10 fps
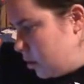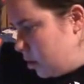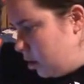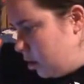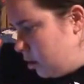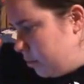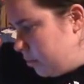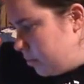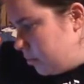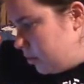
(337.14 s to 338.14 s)
Um,
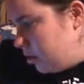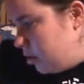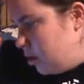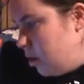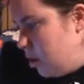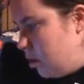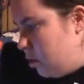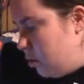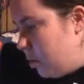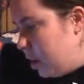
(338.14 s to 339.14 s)

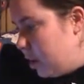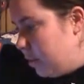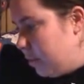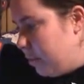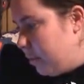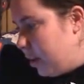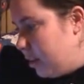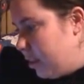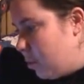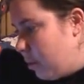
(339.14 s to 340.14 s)
do any of your
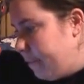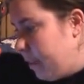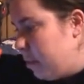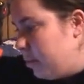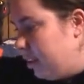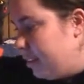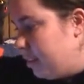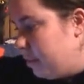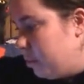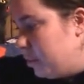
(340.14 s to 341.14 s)
friends or family
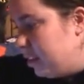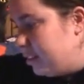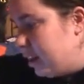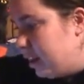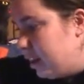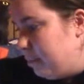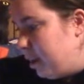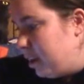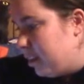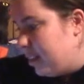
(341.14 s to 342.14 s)
suffer with anxiety and
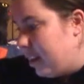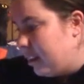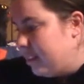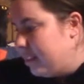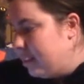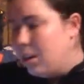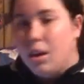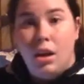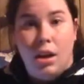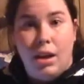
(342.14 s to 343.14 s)
panic attacks?
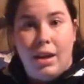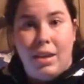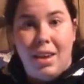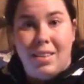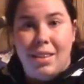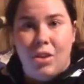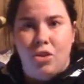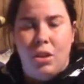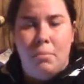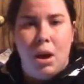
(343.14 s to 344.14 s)
Yes,
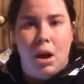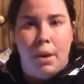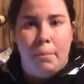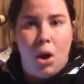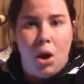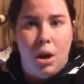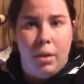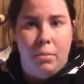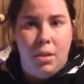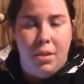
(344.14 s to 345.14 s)
actually, my
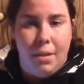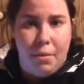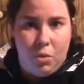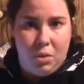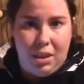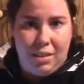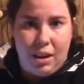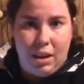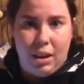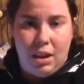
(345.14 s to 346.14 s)
mom suffers with
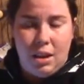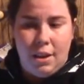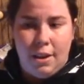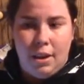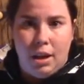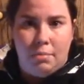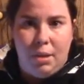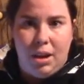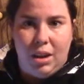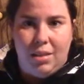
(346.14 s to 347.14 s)
anxiety and
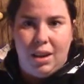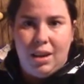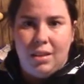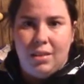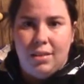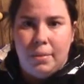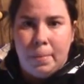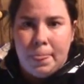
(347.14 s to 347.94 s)
panic attacks.